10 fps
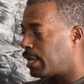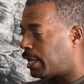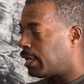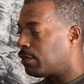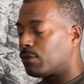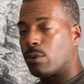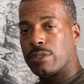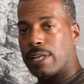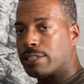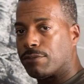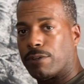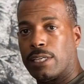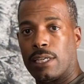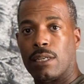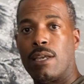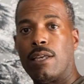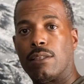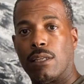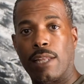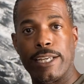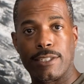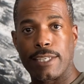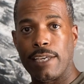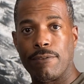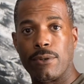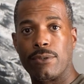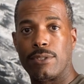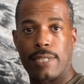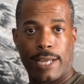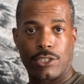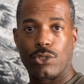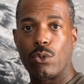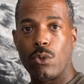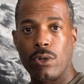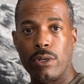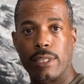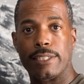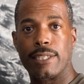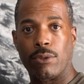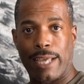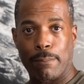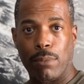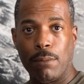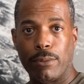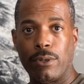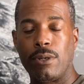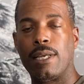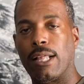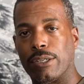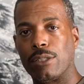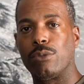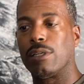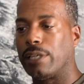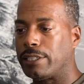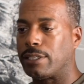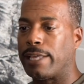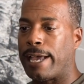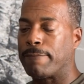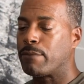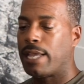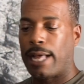And of course, not to forget the LightSavers.store. They sell that bumper. I'll include a link to that.